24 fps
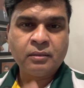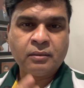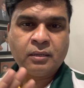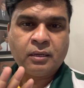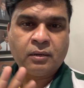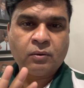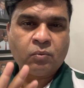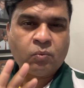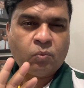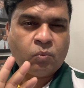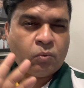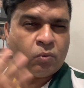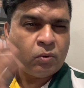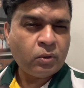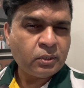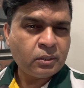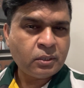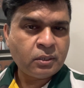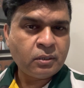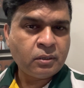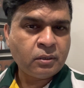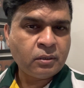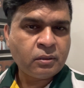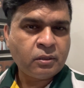that what
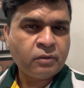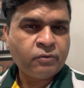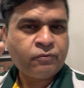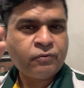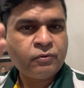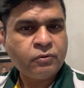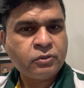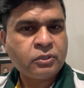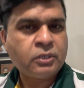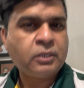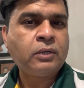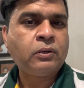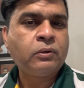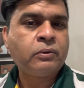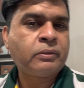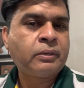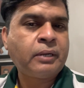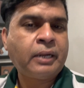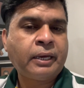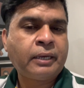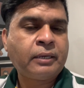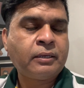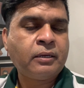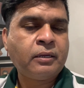the future look
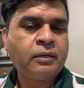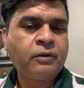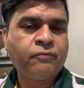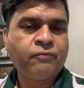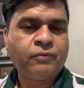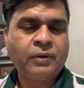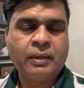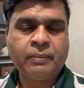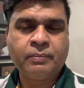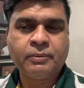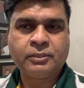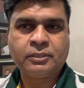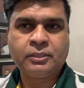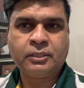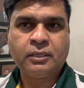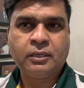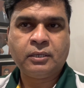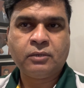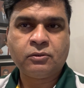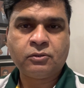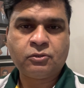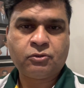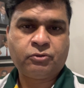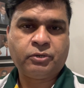like in pharmacy
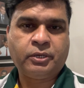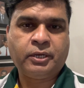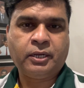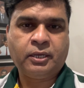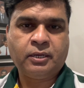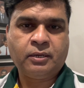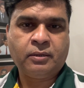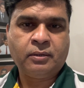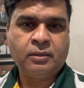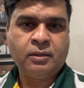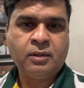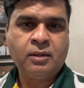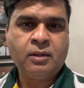in Australia.